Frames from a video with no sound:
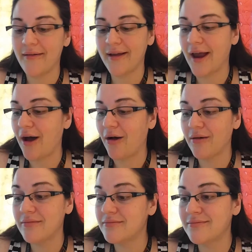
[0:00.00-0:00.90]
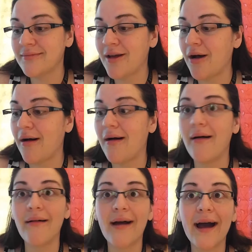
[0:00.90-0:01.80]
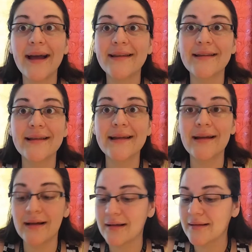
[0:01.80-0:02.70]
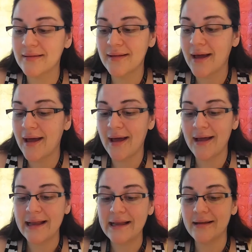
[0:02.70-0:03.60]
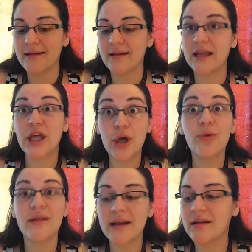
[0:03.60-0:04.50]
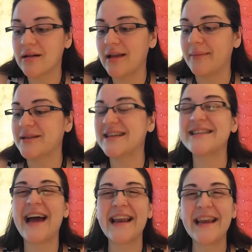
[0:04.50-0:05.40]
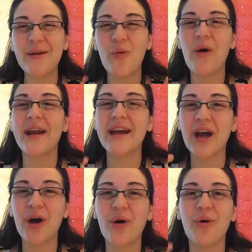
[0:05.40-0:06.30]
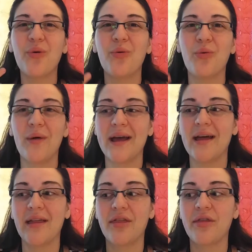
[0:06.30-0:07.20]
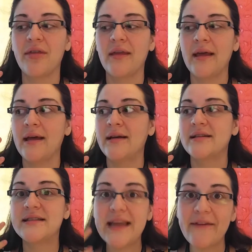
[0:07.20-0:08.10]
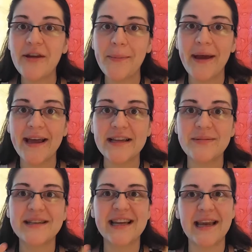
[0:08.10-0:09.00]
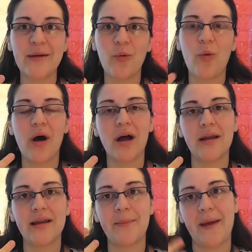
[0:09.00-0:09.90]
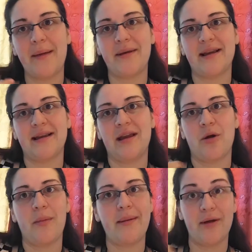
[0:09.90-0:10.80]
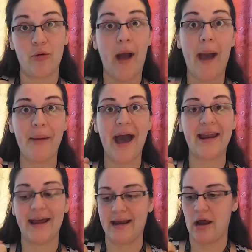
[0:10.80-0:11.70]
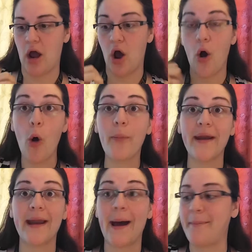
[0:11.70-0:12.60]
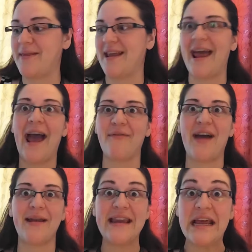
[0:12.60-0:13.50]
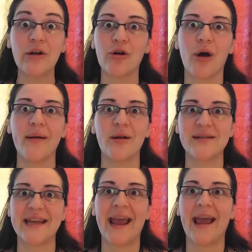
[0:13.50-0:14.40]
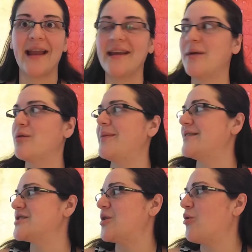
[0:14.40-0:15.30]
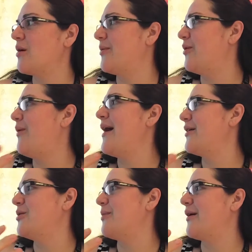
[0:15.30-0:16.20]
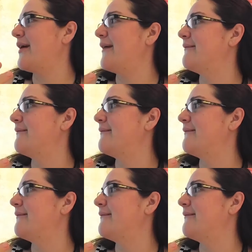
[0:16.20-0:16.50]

you know, all kinds of little cute little clips because I didn't want to go with safety pins because I didn't want the baby to, you know, maybe grab at it and open it up and then have that needle go into his hand and it would be just horrible. Why are you barking?